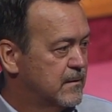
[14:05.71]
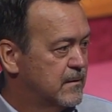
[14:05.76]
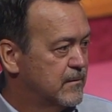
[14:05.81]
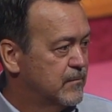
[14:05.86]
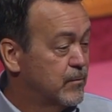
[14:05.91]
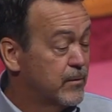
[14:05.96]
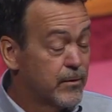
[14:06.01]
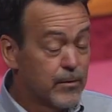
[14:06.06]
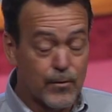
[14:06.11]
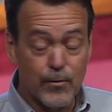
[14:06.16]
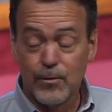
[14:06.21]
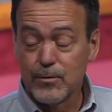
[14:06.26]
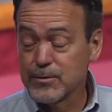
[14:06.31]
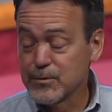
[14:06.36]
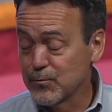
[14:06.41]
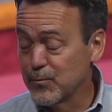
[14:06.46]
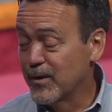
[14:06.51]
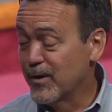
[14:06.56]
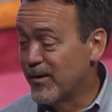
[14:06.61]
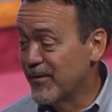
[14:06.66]
Well, the
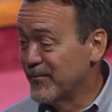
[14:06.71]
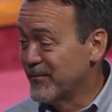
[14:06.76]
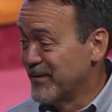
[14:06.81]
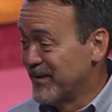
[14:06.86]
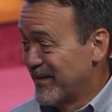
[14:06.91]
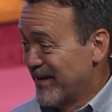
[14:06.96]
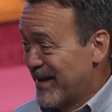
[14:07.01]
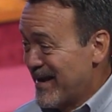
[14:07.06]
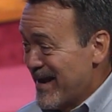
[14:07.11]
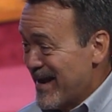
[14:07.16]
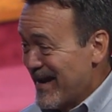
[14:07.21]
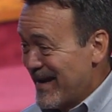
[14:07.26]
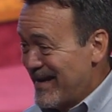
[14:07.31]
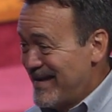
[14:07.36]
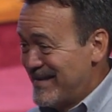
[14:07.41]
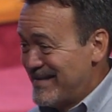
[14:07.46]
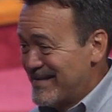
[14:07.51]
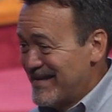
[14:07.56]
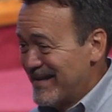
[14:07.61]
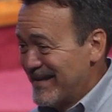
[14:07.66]
girls went off into the
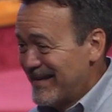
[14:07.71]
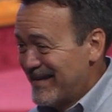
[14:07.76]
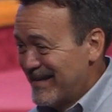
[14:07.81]
night